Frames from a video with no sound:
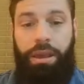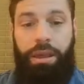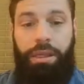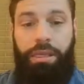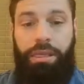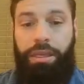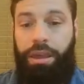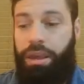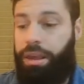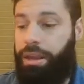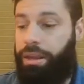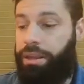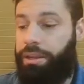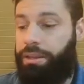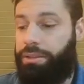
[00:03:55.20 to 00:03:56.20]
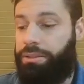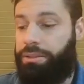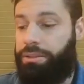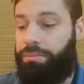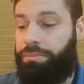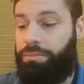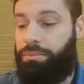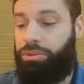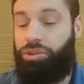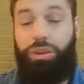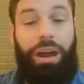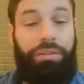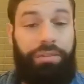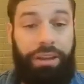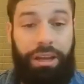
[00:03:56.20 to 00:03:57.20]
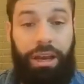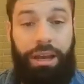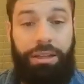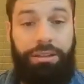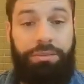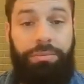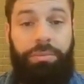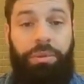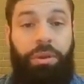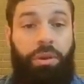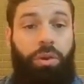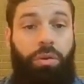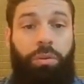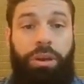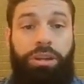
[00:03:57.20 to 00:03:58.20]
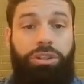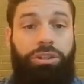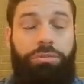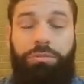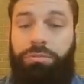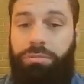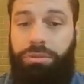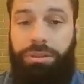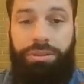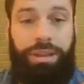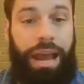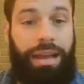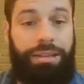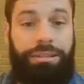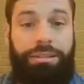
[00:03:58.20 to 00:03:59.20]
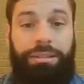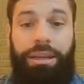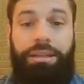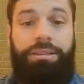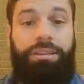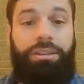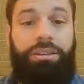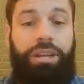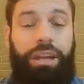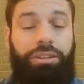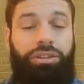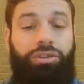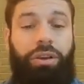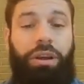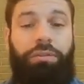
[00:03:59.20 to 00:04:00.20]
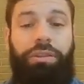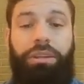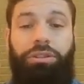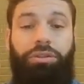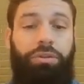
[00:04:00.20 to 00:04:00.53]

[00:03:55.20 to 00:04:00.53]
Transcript: There is traffic ads, which is, as it says, it gets traffic to the